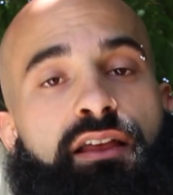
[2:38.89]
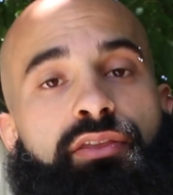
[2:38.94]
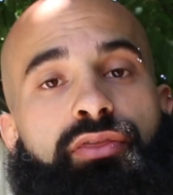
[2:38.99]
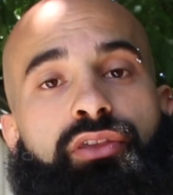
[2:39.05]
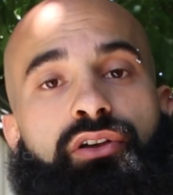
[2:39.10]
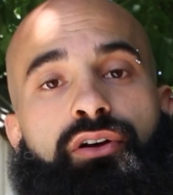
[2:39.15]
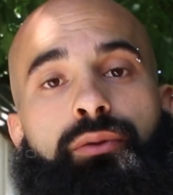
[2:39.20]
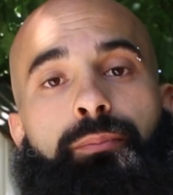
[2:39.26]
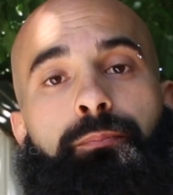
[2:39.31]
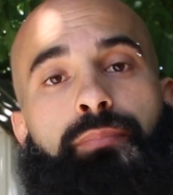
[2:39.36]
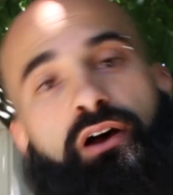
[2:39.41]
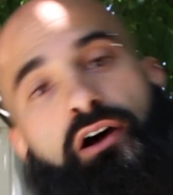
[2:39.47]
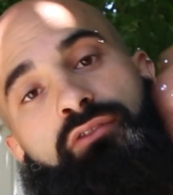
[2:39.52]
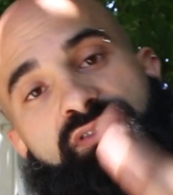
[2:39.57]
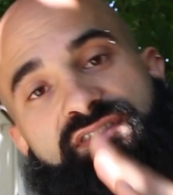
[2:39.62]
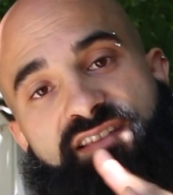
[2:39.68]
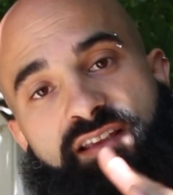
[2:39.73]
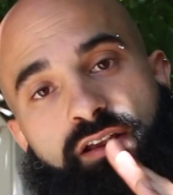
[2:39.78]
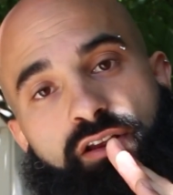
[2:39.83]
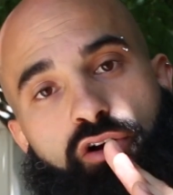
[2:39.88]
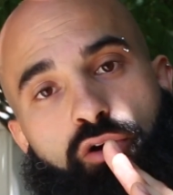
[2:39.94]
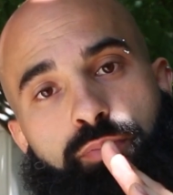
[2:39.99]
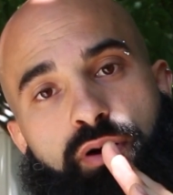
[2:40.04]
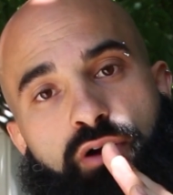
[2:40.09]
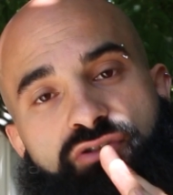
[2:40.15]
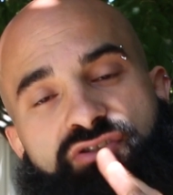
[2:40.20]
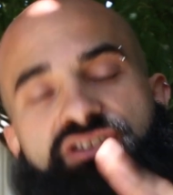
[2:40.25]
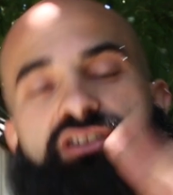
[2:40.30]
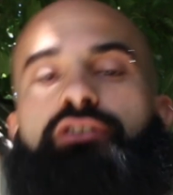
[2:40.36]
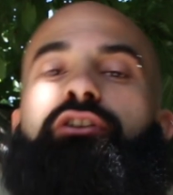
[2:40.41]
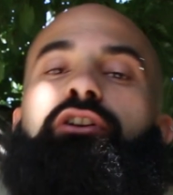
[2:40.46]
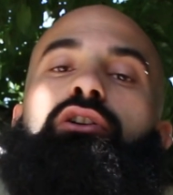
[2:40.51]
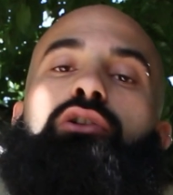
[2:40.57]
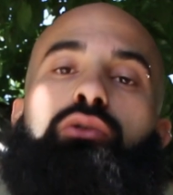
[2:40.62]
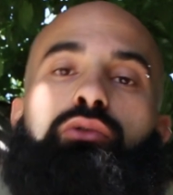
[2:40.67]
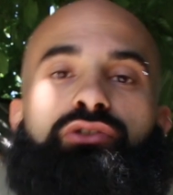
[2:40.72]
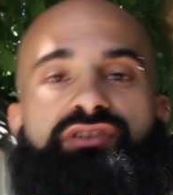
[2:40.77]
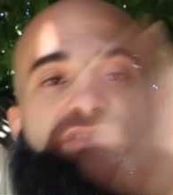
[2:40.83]
The pelvis can go
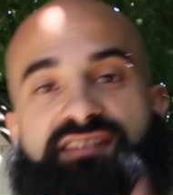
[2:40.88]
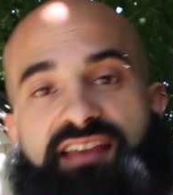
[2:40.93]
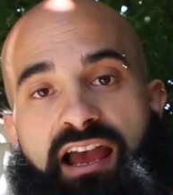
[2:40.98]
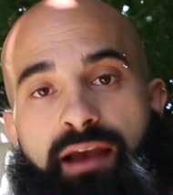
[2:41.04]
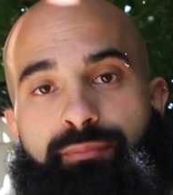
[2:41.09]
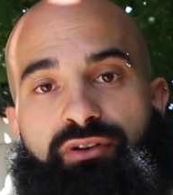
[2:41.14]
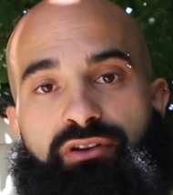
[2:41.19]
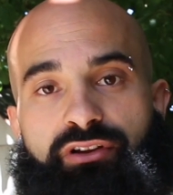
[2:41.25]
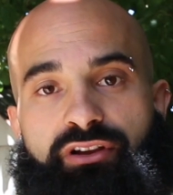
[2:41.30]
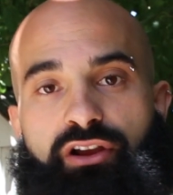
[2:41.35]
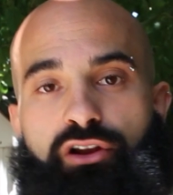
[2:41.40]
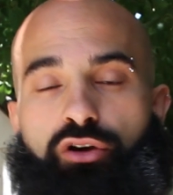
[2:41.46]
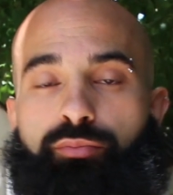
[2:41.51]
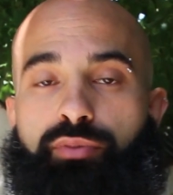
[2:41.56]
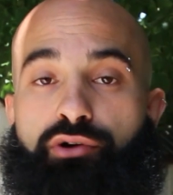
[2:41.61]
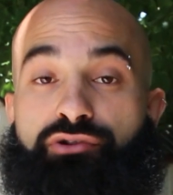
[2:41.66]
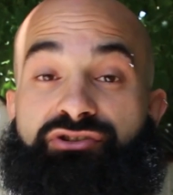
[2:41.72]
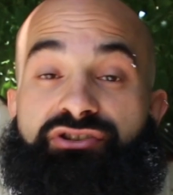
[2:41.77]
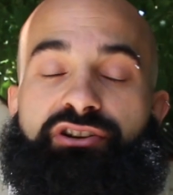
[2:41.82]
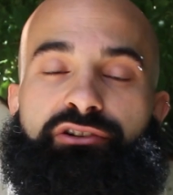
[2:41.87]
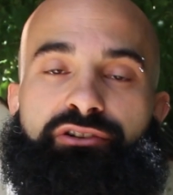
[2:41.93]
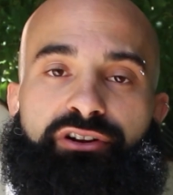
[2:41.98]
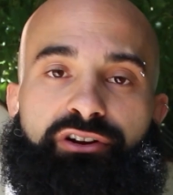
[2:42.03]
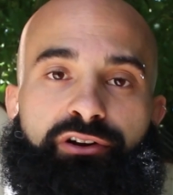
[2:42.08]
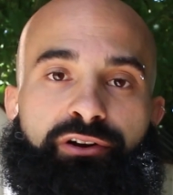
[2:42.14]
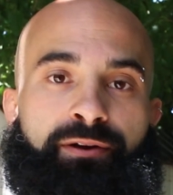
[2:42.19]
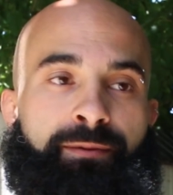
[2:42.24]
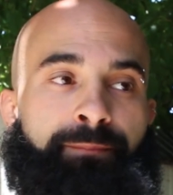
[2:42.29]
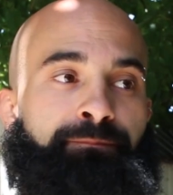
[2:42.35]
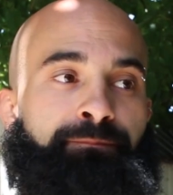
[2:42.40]
posterior or the scapula can go posterior.